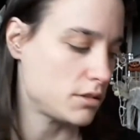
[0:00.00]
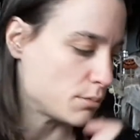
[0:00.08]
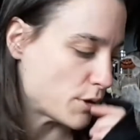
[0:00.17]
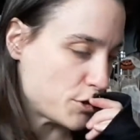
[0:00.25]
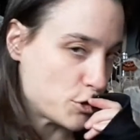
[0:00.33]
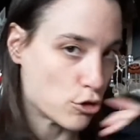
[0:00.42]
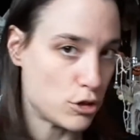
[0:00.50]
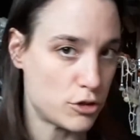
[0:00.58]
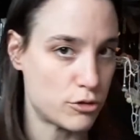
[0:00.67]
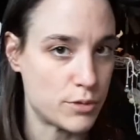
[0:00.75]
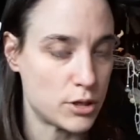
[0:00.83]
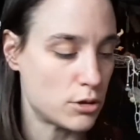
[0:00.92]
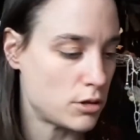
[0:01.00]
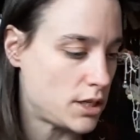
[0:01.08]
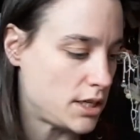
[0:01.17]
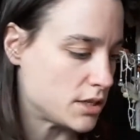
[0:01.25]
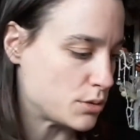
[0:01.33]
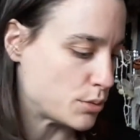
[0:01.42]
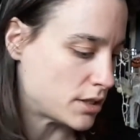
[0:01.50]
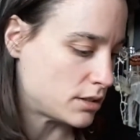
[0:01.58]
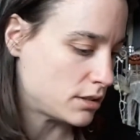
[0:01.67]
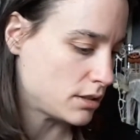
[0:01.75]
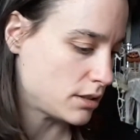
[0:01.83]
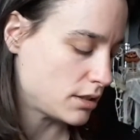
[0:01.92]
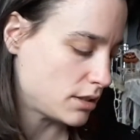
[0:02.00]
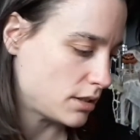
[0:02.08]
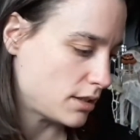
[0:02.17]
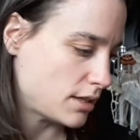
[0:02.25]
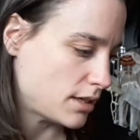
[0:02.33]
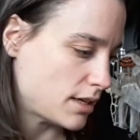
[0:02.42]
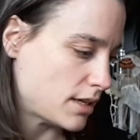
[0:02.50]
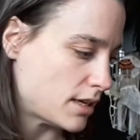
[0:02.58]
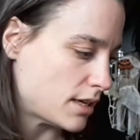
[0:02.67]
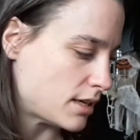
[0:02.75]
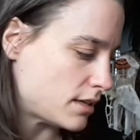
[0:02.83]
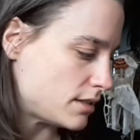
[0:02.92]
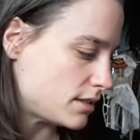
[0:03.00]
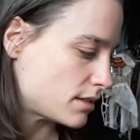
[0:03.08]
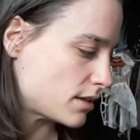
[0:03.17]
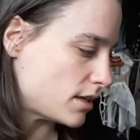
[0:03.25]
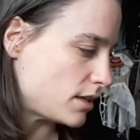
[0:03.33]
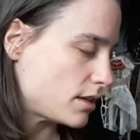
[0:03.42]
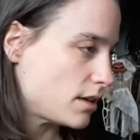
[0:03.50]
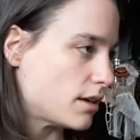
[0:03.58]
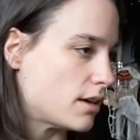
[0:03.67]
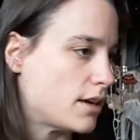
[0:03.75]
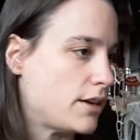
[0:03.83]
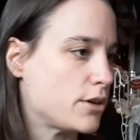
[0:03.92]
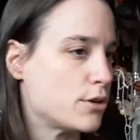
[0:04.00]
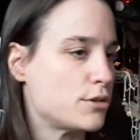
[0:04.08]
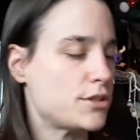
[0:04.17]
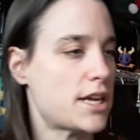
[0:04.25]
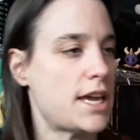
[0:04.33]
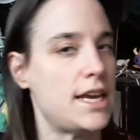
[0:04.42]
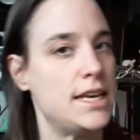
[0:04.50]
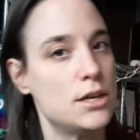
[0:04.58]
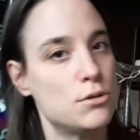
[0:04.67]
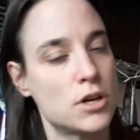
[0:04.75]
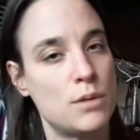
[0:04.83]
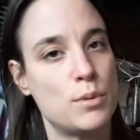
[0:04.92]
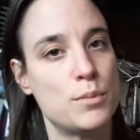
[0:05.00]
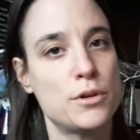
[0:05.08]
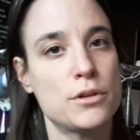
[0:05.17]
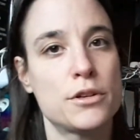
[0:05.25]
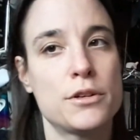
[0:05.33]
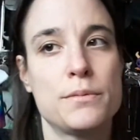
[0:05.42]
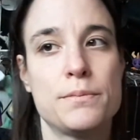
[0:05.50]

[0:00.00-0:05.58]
other chocolates from my colleague as well, and I got a Neil Gaiman book.